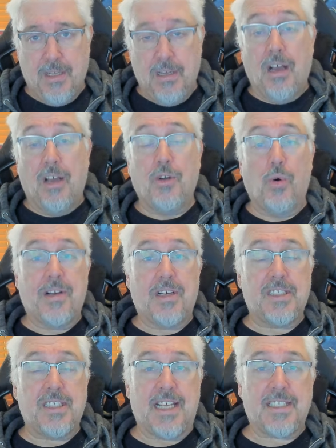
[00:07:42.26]
And all because
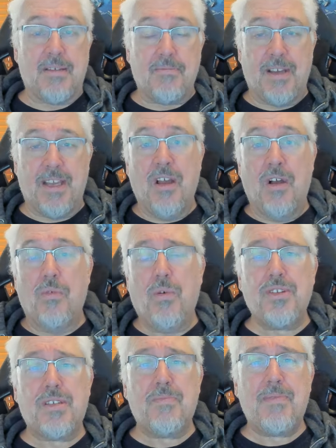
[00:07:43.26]
the SNP
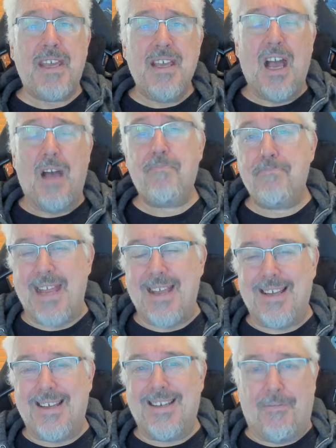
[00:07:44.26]
want to be a bit
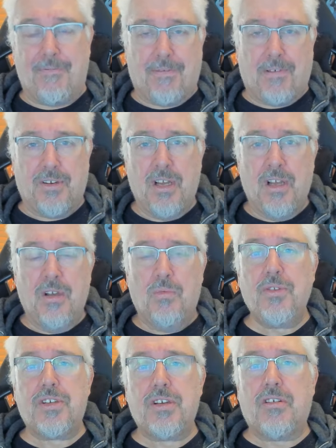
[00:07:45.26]
different,
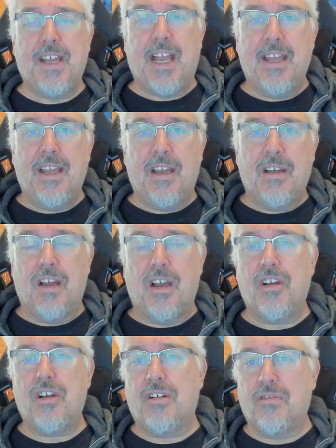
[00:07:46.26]
want to create a
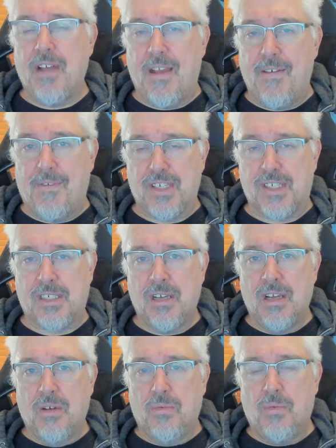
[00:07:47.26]
grievance,
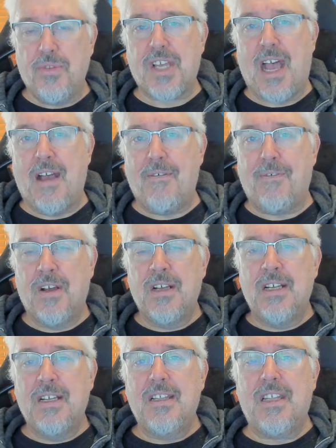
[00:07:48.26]
want to have
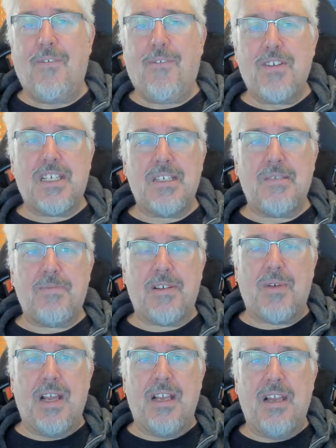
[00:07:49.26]
differences
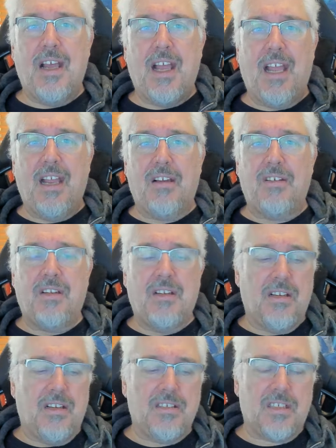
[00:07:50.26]
between England
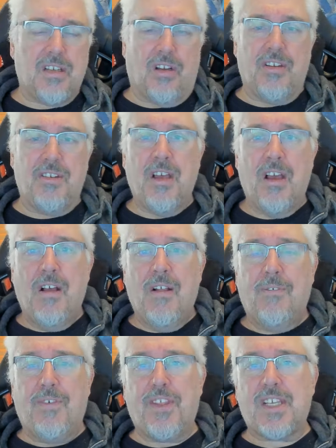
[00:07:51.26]
and Scotland
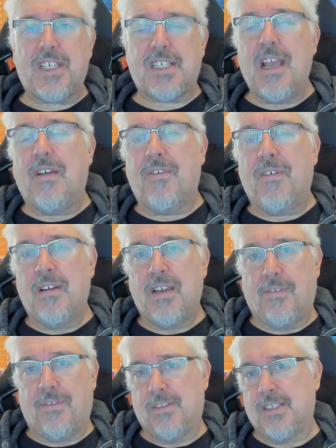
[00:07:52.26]
for the sake of
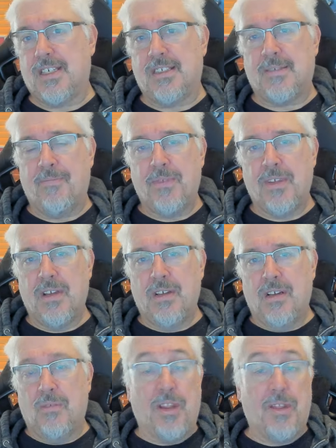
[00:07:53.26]
differences.
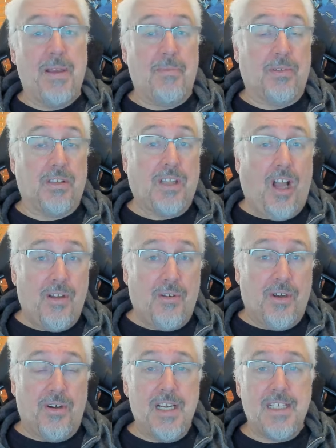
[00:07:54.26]
And whether people die or
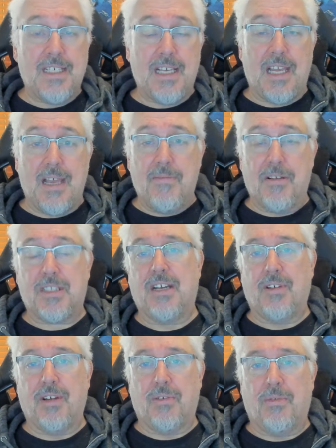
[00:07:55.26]
not is
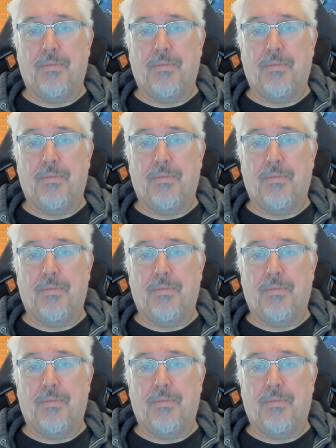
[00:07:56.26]
immaterial.